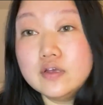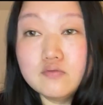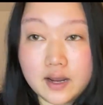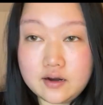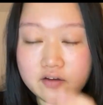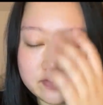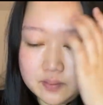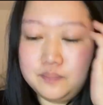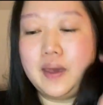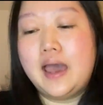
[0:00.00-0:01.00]
right off the
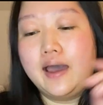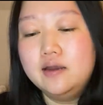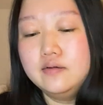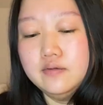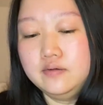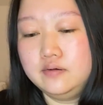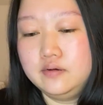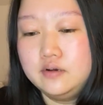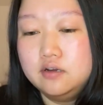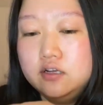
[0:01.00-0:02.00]
bat,
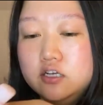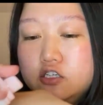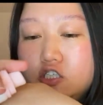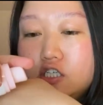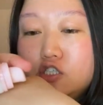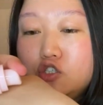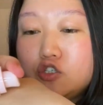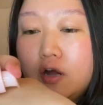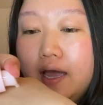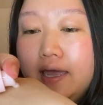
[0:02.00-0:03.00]
just
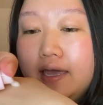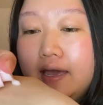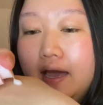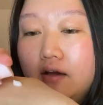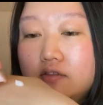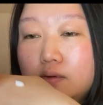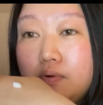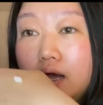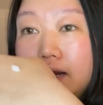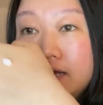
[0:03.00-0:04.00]
trying out the
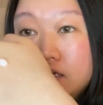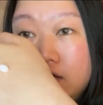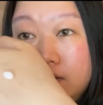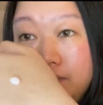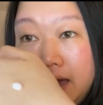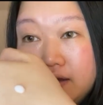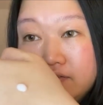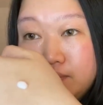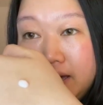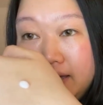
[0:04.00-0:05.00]
product on the back
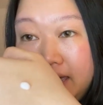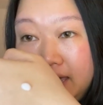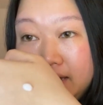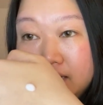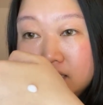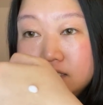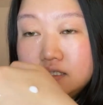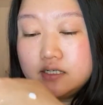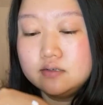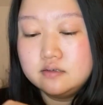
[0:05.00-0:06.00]
of my hand.